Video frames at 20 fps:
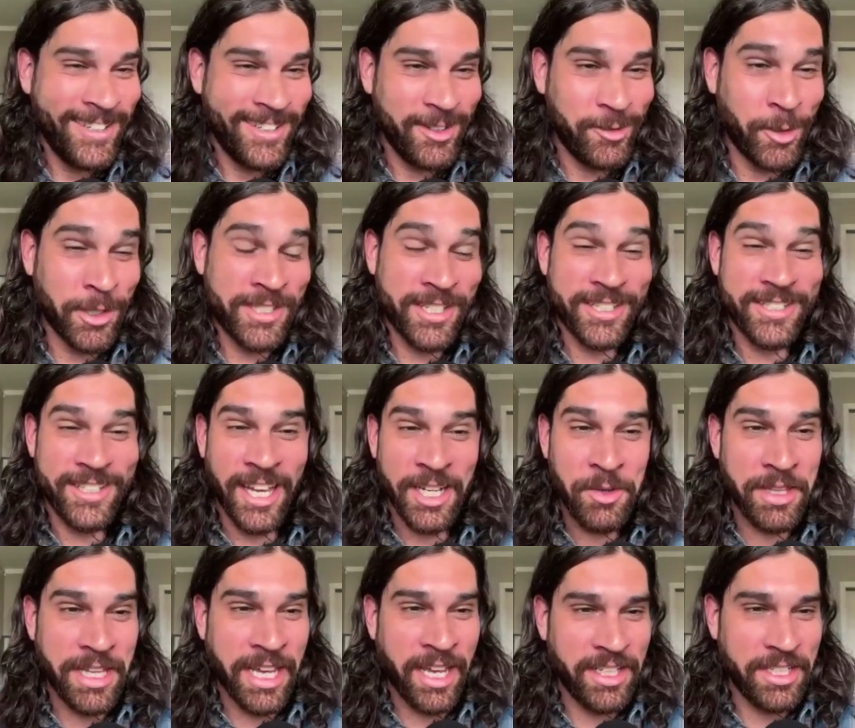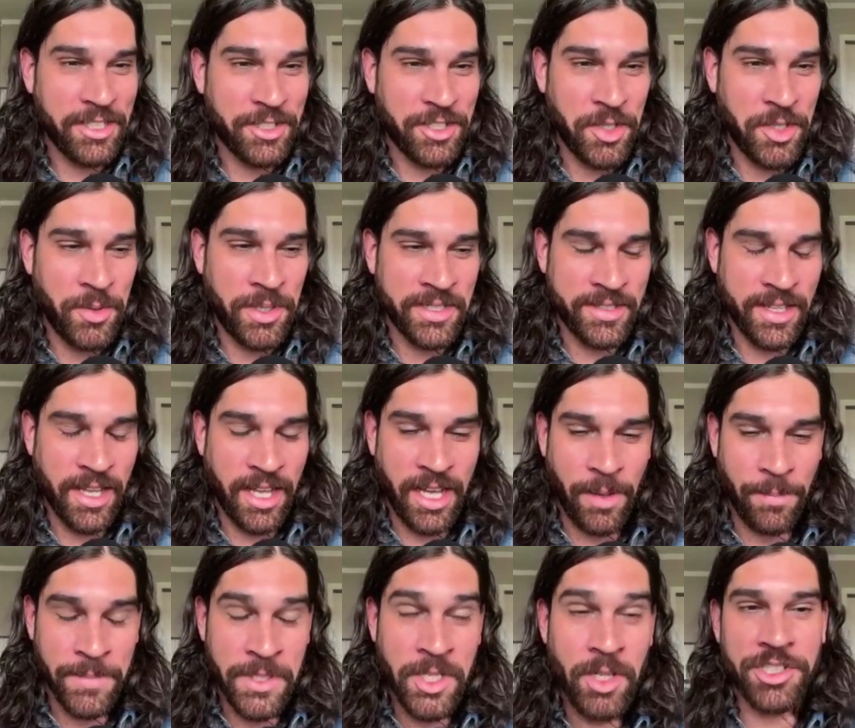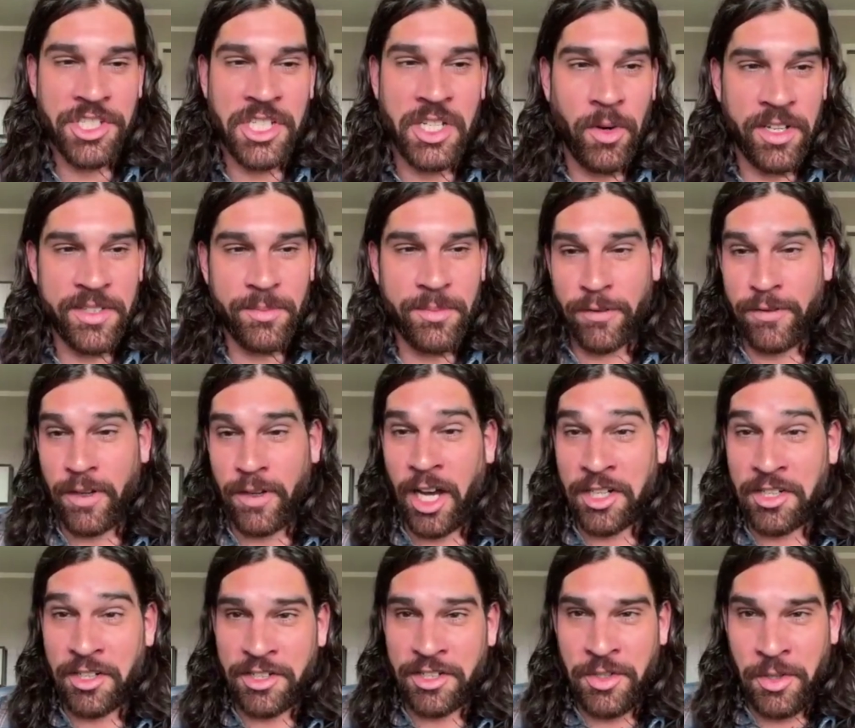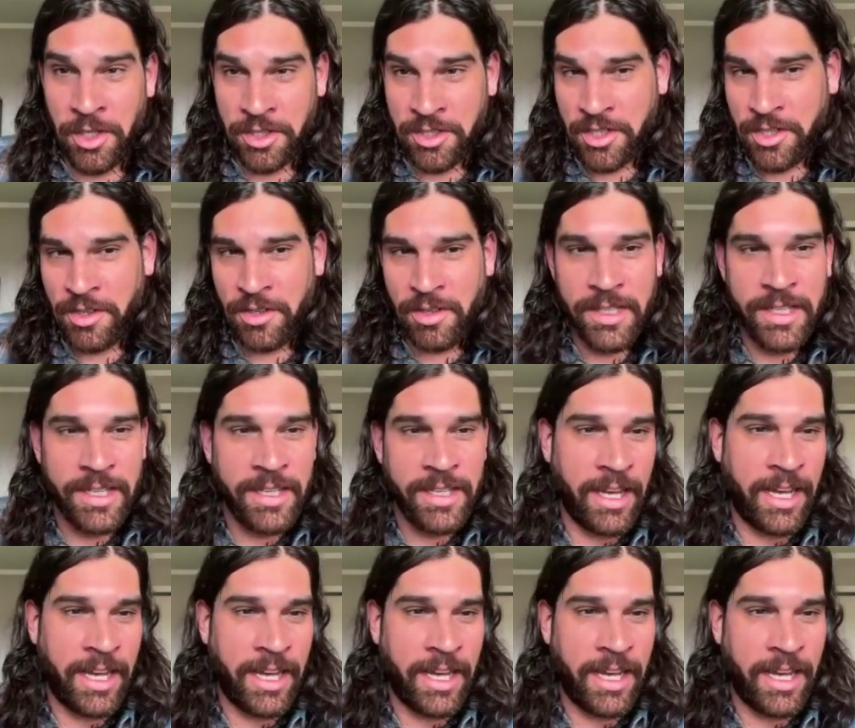What's exciting with Ellie too is, she was more of a 100, 200 girl.